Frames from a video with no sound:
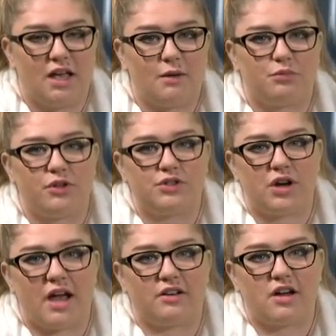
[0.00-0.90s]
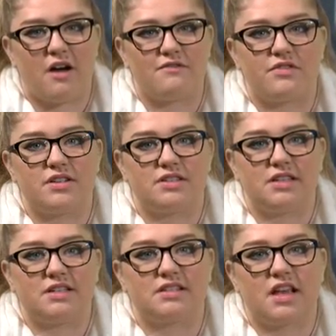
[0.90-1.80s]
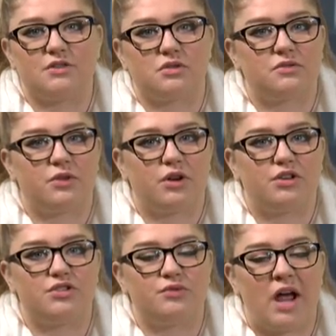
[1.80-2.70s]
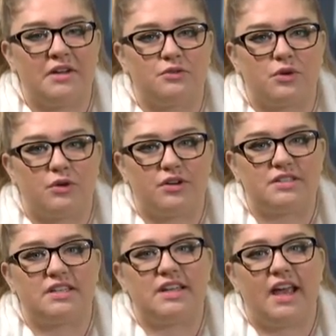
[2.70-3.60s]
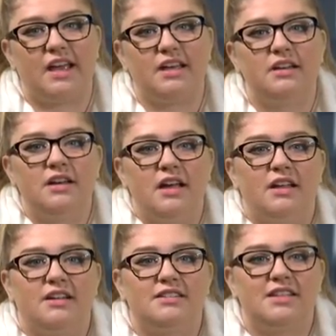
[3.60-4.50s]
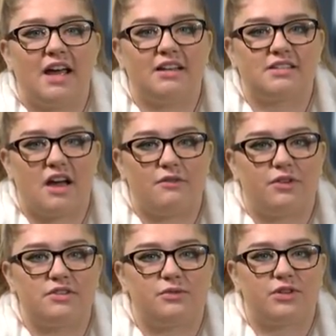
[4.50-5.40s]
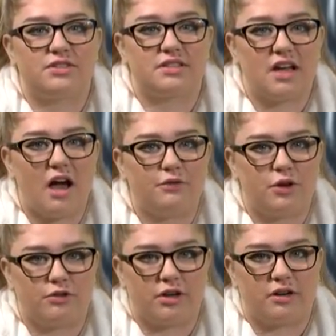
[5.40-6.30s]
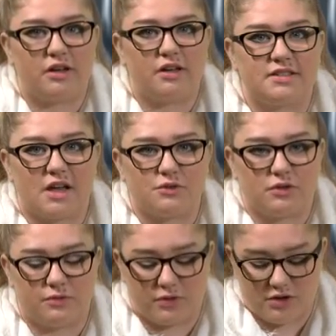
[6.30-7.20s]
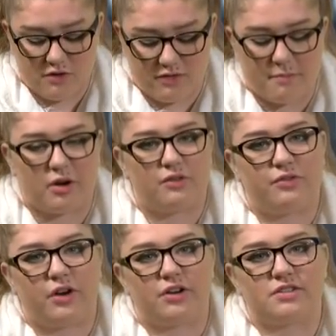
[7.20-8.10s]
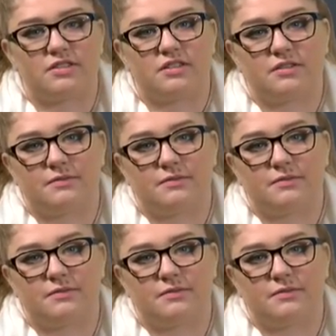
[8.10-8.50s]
A pretrial conference is scheduled for Ryan Roeder today, and a status conference for Scott Roeder scheduled for November 1st.